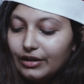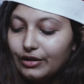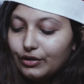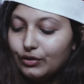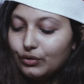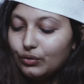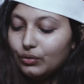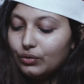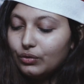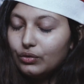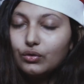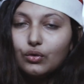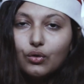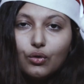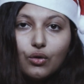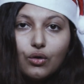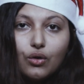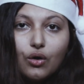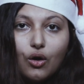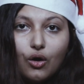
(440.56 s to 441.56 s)
you
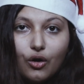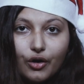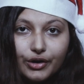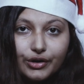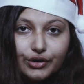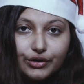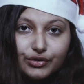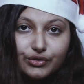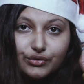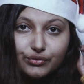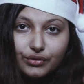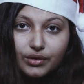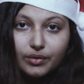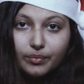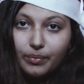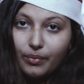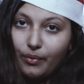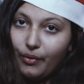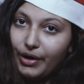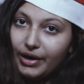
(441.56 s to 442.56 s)
go on to
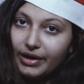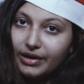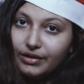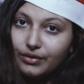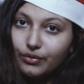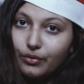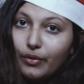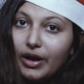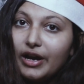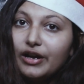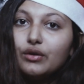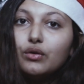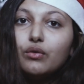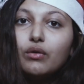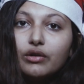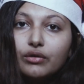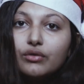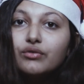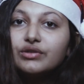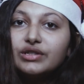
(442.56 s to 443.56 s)
the point where you
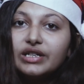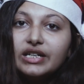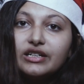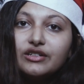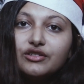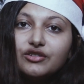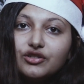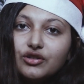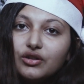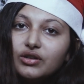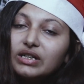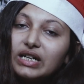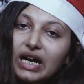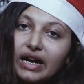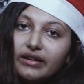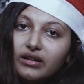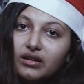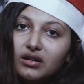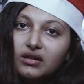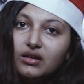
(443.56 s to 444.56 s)
want to change your
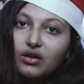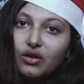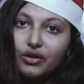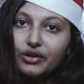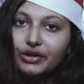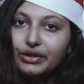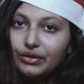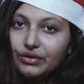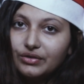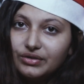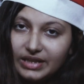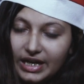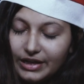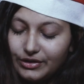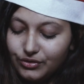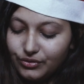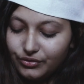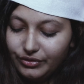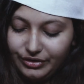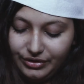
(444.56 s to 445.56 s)
color or your
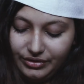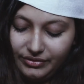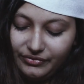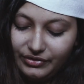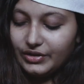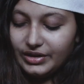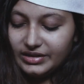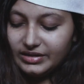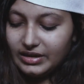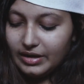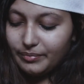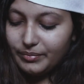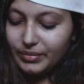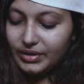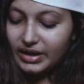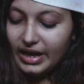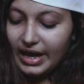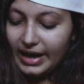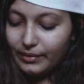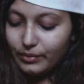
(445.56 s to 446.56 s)
saturation. For
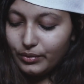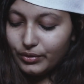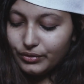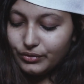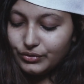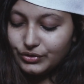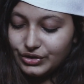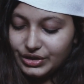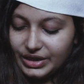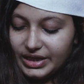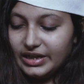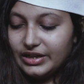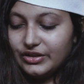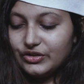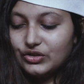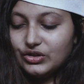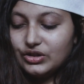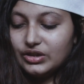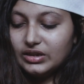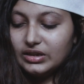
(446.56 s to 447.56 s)
example, I want to
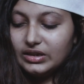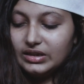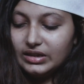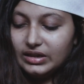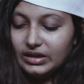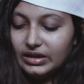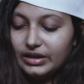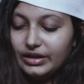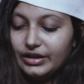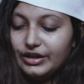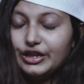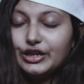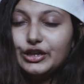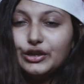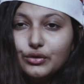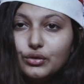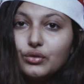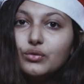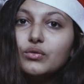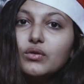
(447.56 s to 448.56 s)
change the
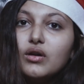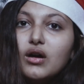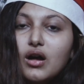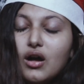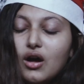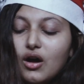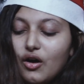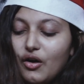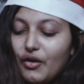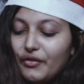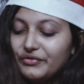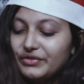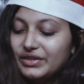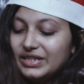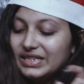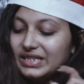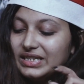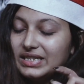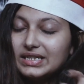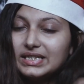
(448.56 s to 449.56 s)
hue of
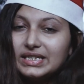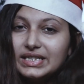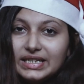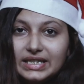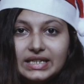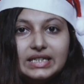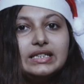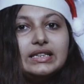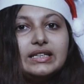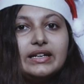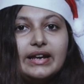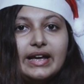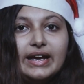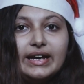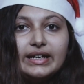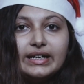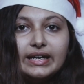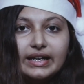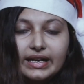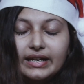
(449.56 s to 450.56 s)
this tea that
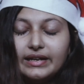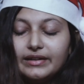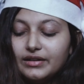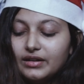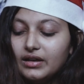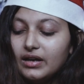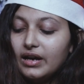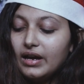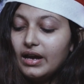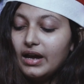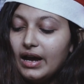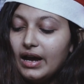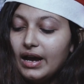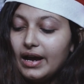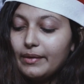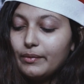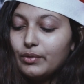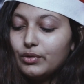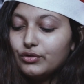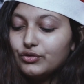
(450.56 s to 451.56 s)
I clicked.
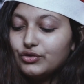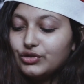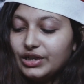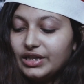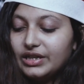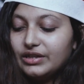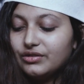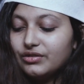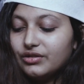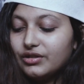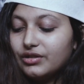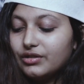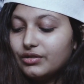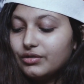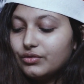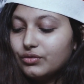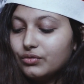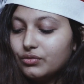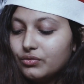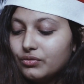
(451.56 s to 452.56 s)
I want to change it
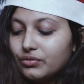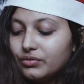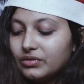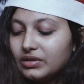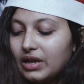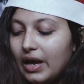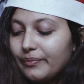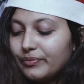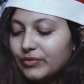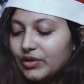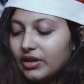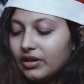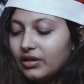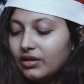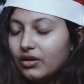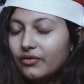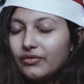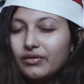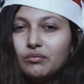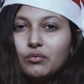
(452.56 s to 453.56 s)
to
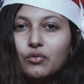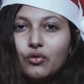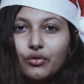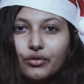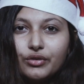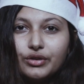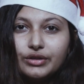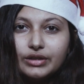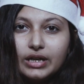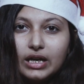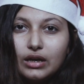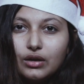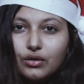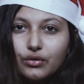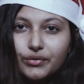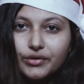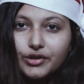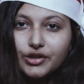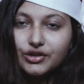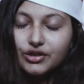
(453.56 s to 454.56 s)
something of a more
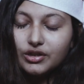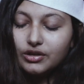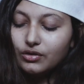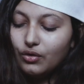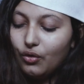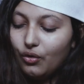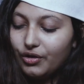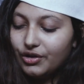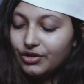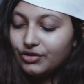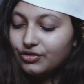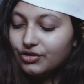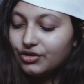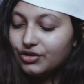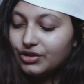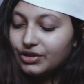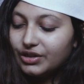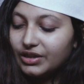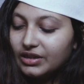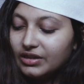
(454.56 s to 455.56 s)
yellowish and
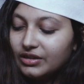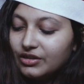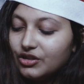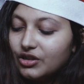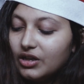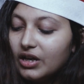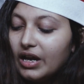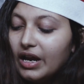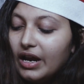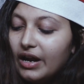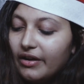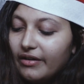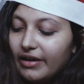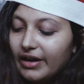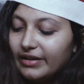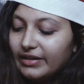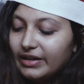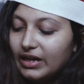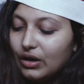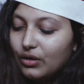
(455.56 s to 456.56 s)
orangish tinge.
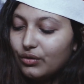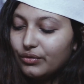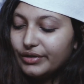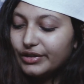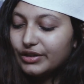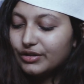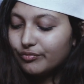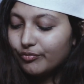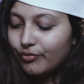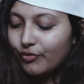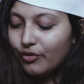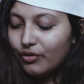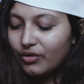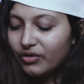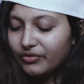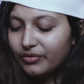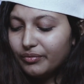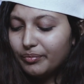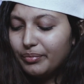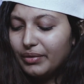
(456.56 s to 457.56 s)
Right now it's more
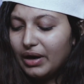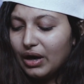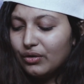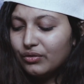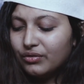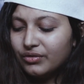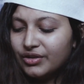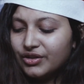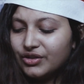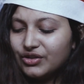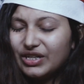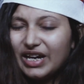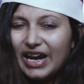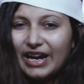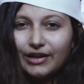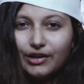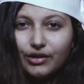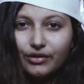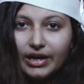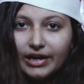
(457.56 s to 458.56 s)
of a brownish
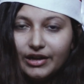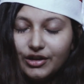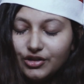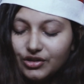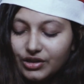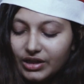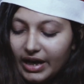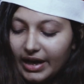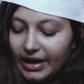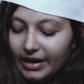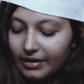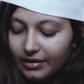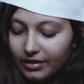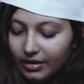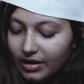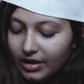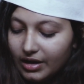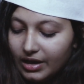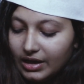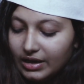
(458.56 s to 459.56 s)
and a reddish kind.
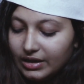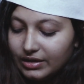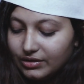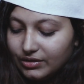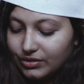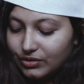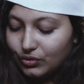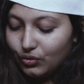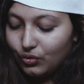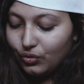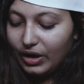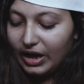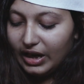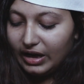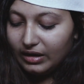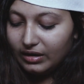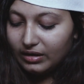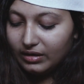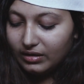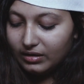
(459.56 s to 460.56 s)
So
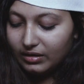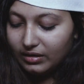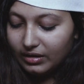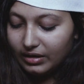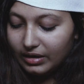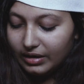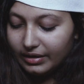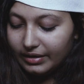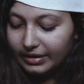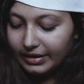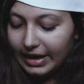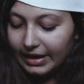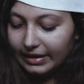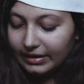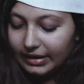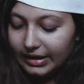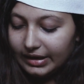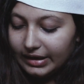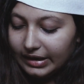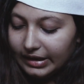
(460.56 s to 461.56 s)
I'll
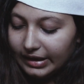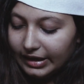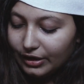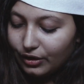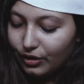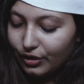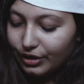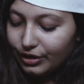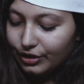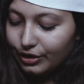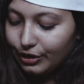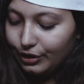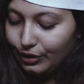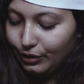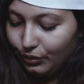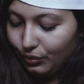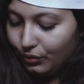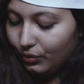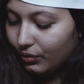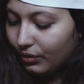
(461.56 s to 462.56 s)
directly click on
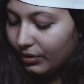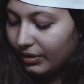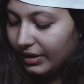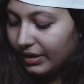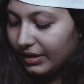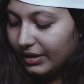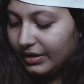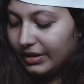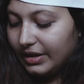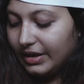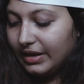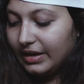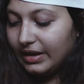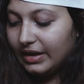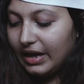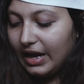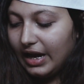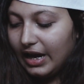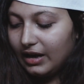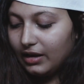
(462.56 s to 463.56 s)
hue, and
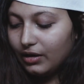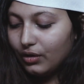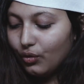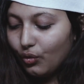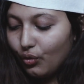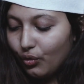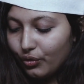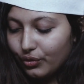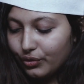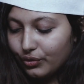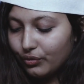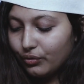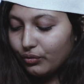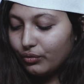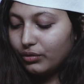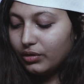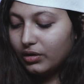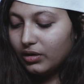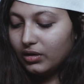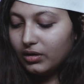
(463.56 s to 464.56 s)
then I'll go
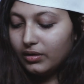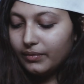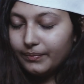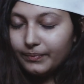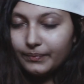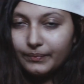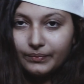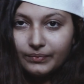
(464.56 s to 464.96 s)
to the